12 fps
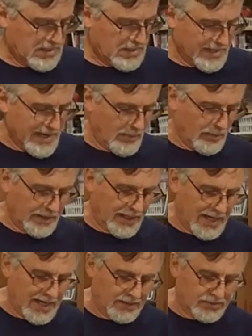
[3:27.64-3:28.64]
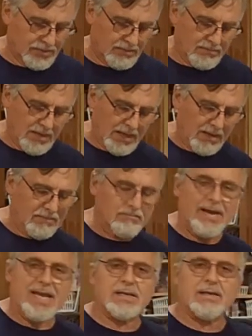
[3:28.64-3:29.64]
Now we're going to add some
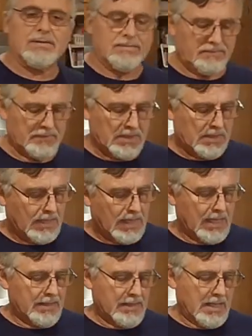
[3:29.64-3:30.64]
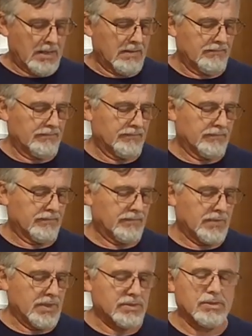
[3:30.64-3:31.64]
bacon, and
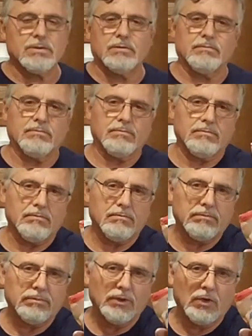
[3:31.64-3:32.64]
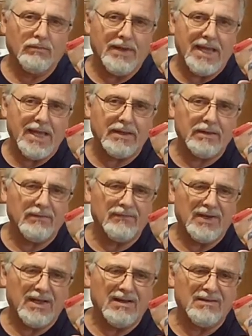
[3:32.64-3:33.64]
this is a little bag
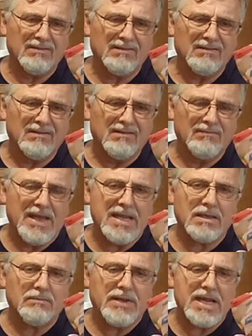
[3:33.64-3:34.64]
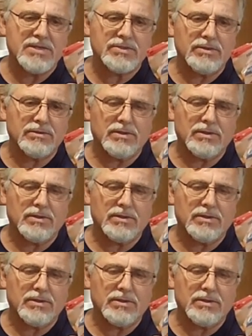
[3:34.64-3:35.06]
of bacon pieces.